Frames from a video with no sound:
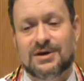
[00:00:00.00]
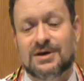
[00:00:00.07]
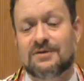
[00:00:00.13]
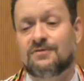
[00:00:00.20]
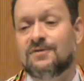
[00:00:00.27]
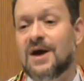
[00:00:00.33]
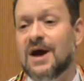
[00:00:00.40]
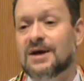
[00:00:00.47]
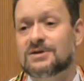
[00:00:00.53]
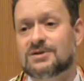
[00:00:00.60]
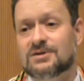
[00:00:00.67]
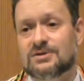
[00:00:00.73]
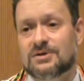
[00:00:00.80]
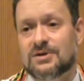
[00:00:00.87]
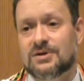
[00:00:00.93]
In fact,
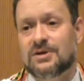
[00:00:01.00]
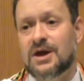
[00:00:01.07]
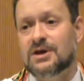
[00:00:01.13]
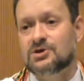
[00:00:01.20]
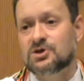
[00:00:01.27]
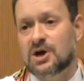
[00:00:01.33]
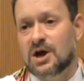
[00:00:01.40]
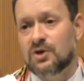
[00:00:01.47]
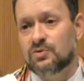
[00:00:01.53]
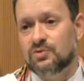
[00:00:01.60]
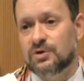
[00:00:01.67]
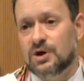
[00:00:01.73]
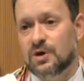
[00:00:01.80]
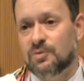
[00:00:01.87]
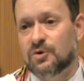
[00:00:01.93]
that child
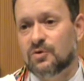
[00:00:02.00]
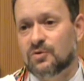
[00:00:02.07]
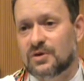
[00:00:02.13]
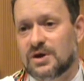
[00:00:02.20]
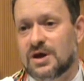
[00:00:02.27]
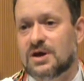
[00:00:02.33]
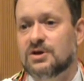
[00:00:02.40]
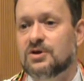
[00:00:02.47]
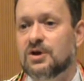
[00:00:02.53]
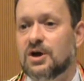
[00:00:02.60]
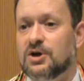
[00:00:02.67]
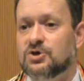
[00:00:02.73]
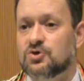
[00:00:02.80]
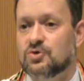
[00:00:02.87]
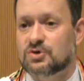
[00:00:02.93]
will help create
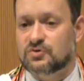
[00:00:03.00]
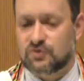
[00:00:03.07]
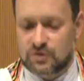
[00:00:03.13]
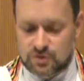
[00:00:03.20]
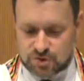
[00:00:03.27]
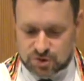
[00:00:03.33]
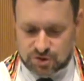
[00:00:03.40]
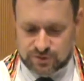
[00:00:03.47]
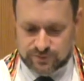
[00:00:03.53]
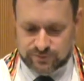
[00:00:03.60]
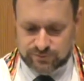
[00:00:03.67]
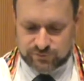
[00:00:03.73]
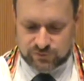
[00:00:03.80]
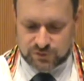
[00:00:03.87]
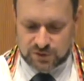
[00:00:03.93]
a Jewish future.
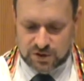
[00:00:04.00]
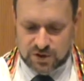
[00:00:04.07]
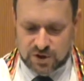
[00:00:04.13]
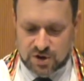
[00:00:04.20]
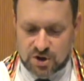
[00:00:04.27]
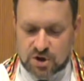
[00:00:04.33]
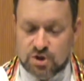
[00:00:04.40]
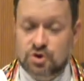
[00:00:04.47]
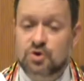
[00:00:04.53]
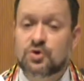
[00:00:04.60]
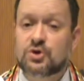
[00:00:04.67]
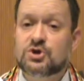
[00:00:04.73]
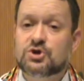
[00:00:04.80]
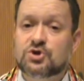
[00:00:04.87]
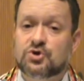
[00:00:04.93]

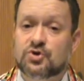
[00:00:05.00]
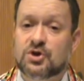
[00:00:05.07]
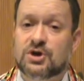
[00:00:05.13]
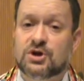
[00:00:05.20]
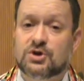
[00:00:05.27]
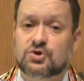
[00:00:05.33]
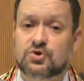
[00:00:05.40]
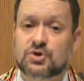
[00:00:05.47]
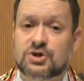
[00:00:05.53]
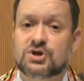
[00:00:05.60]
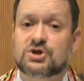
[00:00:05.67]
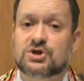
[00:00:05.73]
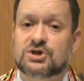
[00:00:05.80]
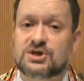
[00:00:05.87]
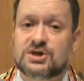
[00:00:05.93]
Jewish
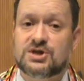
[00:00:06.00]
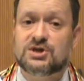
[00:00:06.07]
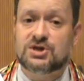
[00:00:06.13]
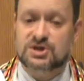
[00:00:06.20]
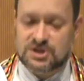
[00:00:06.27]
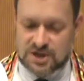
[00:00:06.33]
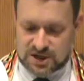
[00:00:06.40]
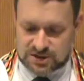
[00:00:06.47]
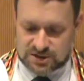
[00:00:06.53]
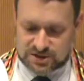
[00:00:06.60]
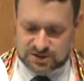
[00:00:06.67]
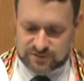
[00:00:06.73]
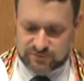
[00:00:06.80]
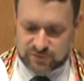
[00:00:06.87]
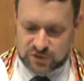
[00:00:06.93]
tradition teaches
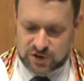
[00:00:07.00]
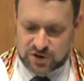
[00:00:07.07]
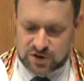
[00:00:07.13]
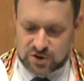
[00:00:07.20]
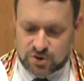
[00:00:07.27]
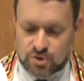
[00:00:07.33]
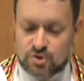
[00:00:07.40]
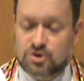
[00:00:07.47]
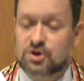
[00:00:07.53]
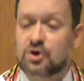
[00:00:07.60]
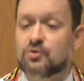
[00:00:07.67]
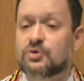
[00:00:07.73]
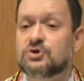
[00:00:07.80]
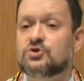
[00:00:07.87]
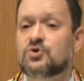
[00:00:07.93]
us, you
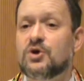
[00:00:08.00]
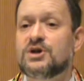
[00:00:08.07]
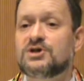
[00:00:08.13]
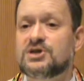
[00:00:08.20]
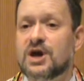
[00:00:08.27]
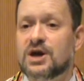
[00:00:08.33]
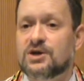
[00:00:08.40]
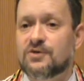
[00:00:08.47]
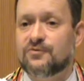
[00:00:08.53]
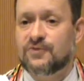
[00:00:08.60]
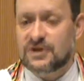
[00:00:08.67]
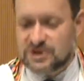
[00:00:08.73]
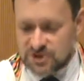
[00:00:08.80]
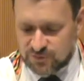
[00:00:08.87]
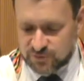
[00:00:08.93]
shall rejoice on your
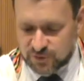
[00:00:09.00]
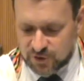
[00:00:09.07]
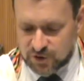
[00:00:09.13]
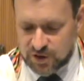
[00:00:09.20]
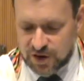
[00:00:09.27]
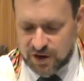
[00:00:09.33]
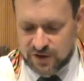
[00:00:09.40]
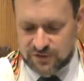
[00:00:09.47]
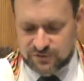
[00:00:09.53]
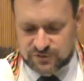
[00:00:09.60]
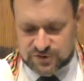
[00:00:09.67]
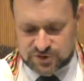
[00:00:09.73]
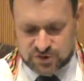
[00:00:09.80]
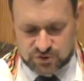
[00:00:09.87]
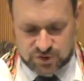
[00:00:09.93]
festival
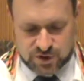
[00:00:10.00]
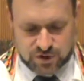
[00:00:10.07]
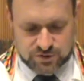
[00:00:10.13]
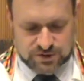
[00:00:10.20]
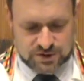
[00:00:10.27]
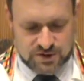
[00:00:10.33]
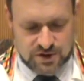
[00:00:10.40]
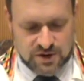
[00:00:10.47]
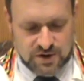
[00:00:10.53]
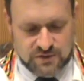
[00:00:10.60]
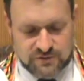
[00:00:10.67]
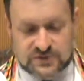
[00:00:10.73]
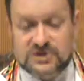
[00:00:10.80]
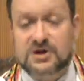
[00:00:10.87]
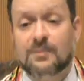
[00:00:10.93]
of Sukkot,
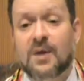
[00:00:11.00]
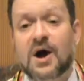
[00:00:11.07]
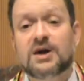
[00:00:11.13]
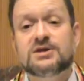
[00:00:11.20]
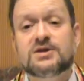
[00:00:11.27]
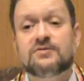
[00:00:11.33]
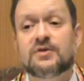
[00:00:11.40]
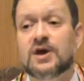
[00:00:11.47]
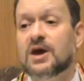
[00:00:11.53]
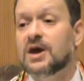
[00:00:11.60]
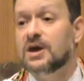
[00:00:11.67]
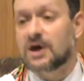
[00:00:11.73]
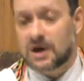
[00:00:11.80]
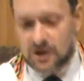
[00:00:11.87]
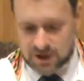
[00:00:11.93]
v'samachta
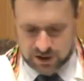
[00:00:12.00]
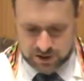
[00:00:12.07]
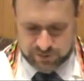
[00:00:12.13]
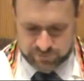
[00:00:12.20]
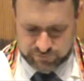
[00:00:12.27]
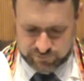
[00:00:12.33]
v'chagecha.